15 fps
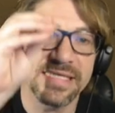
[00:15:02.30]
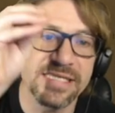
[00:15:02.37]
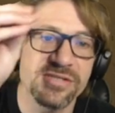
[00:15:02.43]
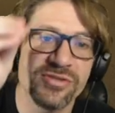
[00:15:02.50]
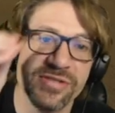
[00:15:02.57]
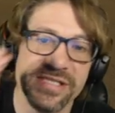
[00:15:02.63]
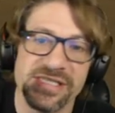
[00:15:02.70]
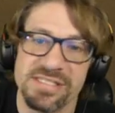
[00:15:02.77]

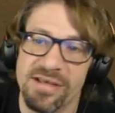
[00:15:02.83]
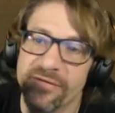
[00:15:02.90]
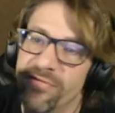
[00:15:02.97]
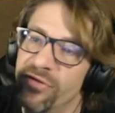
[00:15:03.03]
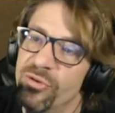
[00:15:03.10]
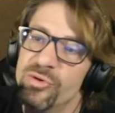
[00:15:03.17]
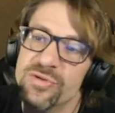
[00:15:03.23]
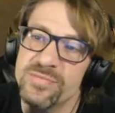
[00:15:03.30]
interest of
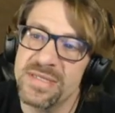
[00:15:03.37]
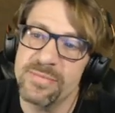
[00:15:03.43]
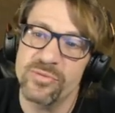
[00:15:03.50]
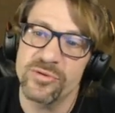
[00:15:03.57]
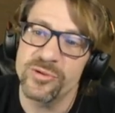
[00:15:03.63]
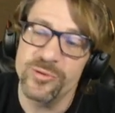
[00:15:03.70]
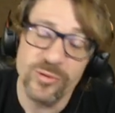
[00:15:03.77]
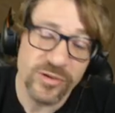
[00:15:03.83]
those
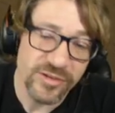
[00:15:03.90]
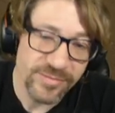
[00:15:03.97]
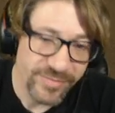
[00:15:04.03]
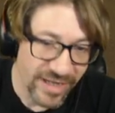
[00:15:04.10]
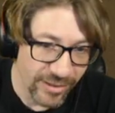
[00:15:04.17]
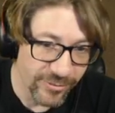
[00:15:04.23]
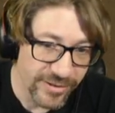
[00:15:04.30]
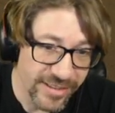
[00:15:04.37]
people who are in
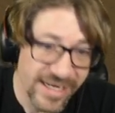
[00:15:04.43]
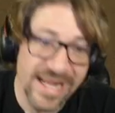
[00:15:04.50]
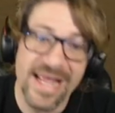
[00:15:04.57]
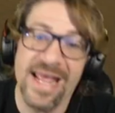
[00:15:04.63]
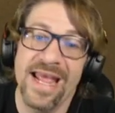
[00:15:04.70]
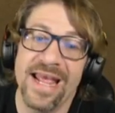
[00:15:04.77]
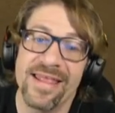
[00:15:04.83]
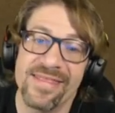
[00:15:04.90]
power,
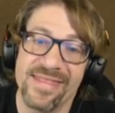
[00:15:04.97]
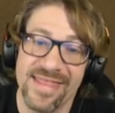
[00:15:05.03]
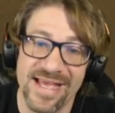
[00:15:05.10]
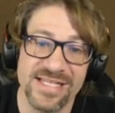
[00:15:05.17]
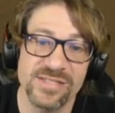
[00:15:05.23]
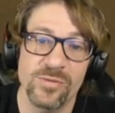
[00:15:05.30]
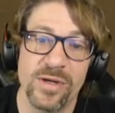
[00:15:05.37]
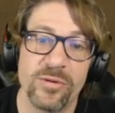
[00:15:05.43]
and
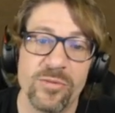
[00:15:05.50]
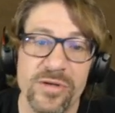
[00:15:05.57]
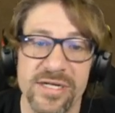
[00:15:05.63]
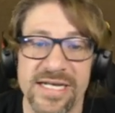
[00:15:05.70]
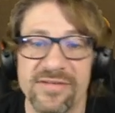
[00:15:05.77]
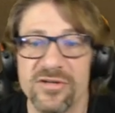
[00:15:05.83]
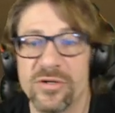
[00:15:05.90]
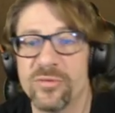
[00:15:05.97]
that's why we're
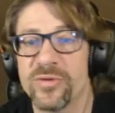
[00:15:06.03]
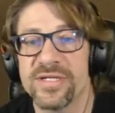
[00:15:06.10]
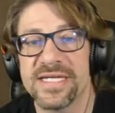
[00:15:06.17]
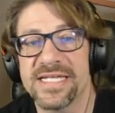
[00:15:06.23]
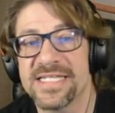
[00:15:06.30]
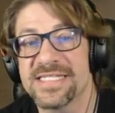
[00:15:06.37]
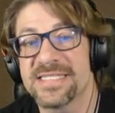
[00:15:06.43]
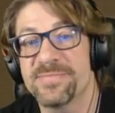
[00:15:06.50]
never going to
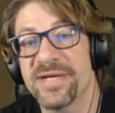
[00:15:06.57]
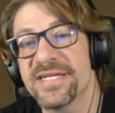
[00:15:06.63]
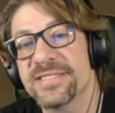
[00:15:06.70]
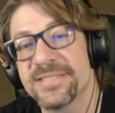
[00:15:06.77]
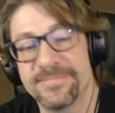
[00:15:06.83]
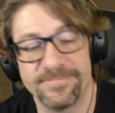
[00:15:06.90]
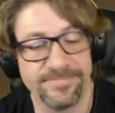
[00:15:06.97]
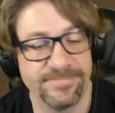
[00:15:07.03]
get to space.